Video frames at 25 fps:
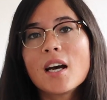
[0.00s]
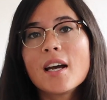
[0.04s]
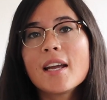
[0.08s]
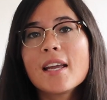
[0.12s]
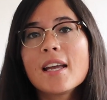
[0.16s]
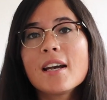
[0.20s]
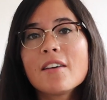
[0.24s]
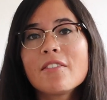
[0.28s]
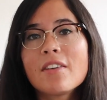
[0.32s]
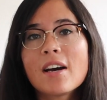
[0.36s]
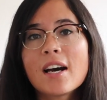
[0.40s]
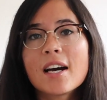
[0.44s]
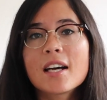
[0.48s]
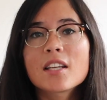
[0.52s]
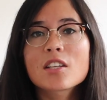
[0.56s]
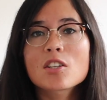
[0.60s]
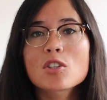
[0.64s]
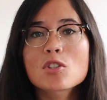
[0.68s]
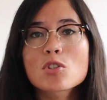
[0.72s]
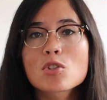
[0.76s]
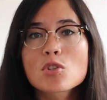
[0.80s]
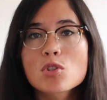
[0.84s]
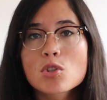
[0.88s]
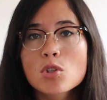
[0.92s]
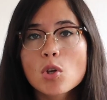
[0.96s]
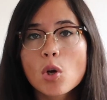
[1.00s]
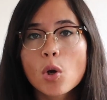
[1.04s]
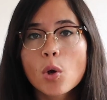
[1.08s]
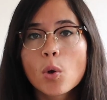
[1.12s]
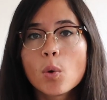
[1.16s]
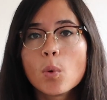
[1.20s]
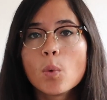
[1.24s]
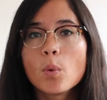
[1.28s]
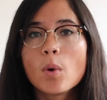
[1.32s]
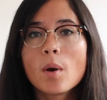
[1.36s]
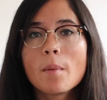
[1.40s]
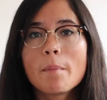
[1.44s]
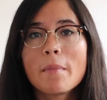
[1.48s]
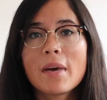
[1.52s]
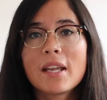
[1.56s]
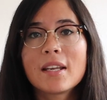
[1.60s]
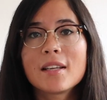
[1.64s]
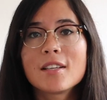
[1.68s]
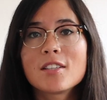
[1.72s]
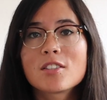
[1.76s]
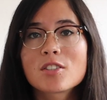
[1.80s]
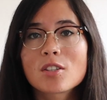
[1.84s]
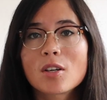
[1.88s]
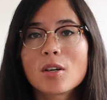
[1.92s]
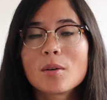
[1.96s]
I have had so
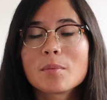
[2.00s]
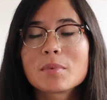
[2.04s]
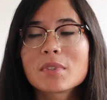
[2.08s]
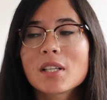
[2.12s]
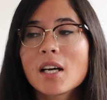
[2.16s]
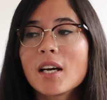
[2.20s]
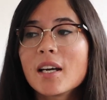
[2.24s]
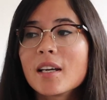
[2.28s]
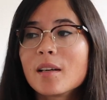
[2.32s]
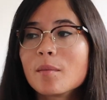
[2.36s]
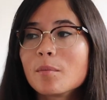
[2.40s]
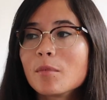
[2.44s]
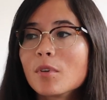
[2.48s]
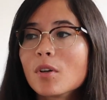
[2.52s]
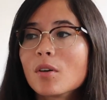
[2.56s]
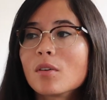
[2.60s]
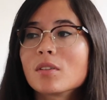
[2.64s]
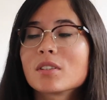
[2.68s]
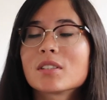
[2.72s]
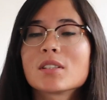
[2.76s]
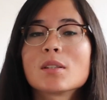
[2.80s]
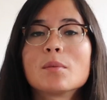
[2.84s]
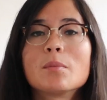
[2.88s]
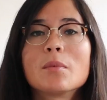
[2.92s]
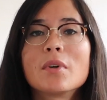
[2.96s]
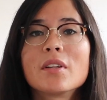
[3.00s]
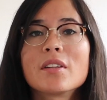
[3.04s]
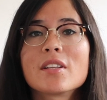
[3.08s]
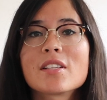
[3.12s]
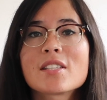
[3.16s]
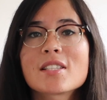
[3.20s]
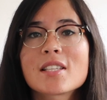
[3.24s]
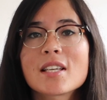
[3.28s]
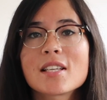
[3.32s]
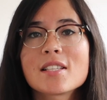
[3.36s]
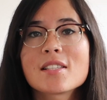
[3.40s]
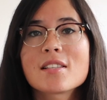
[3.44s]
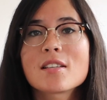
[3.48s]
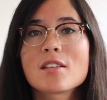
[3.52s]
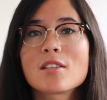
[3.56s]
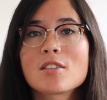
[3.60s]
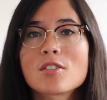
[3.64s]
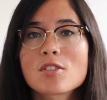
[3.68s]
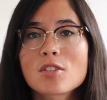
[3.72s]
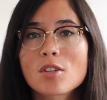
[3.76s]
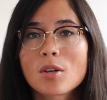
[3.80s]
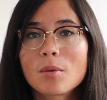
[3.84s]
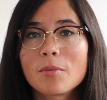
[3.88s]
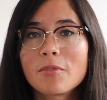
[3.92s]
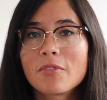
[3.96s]
many jobs. I am not someone that stays in a
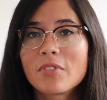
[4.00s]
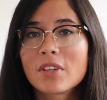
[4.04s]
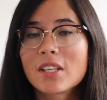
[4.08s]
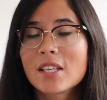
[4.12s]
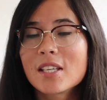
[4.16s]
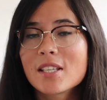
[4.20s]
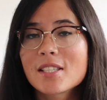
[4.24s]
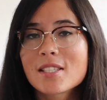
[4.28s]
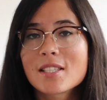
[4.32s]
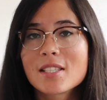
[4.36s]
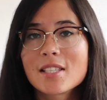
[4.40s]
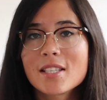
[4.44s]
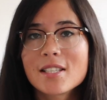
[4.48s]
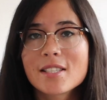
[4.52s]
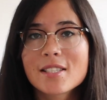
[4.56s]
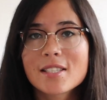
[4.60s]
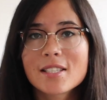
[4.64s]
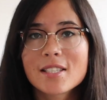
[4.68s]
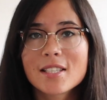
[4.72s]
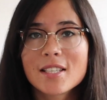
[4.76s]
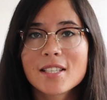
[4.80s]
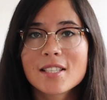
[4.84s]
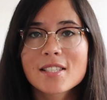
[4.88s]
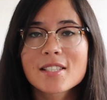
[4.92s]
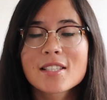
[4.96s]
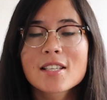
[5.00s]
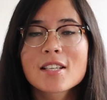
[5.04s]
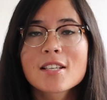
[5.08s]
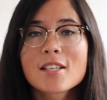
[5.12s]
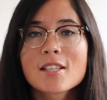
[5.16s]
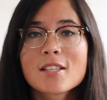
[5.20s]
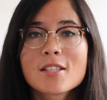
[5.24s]
job for years and years and years.